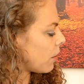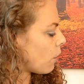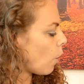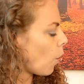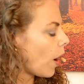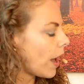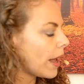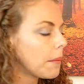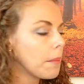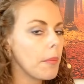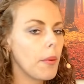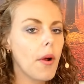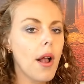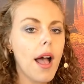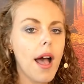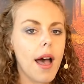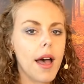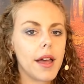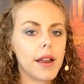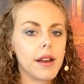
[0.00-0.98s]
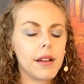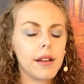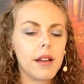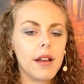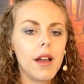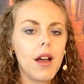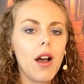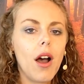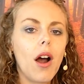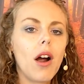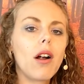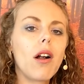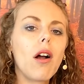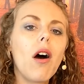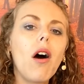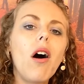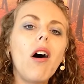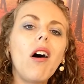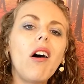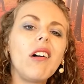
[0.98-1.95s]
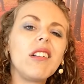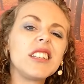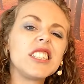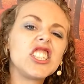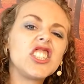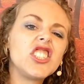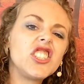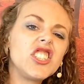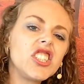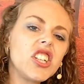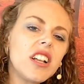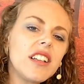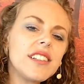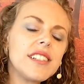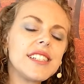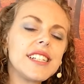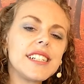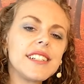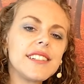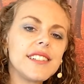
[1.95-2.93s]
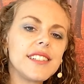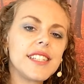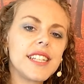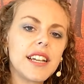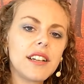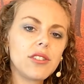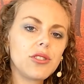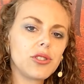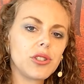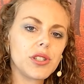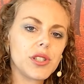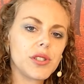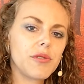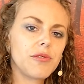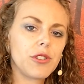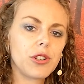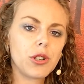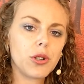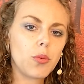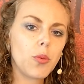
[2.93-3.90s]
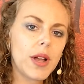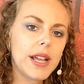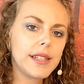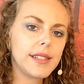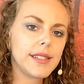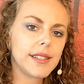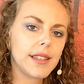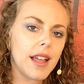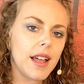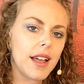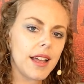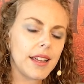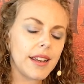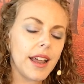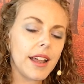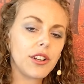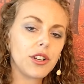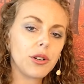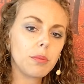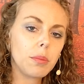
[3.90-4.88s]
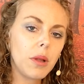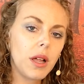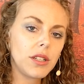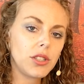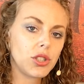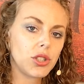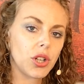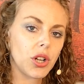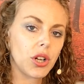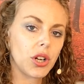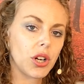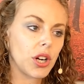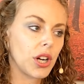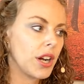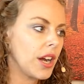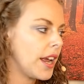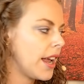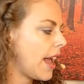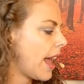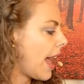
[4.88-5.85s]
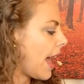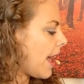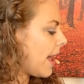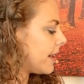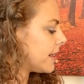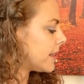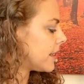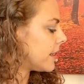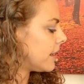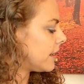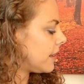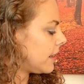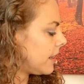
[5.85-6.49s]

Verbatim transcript: and white bread are all just as dangerous for your waistline and your blood sugar as